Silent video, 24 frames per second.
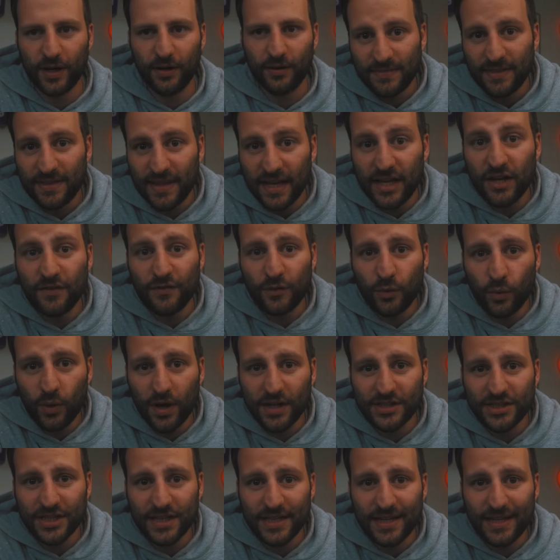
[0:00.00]
Thank you for
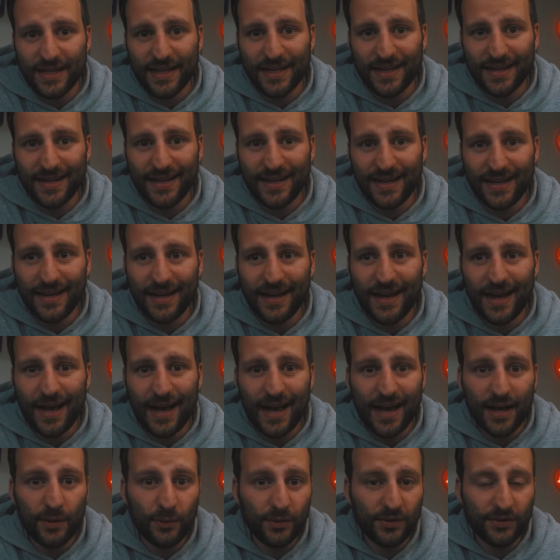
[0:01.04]
watching, and
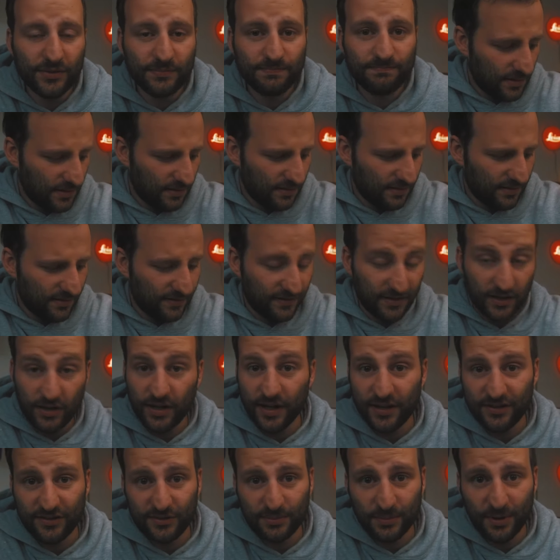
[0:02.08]
I will see you
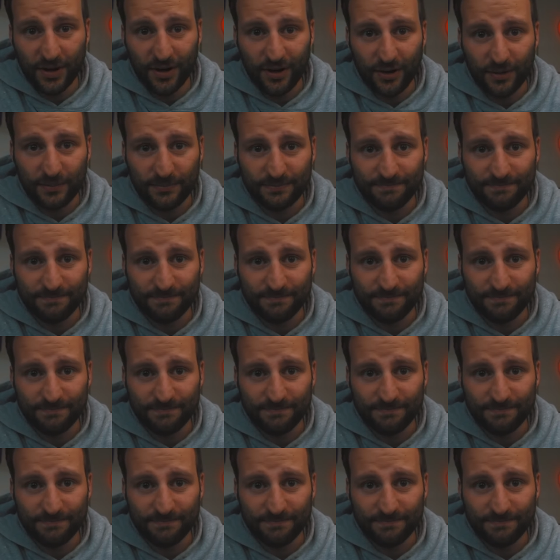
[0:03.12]
guys tomorrow.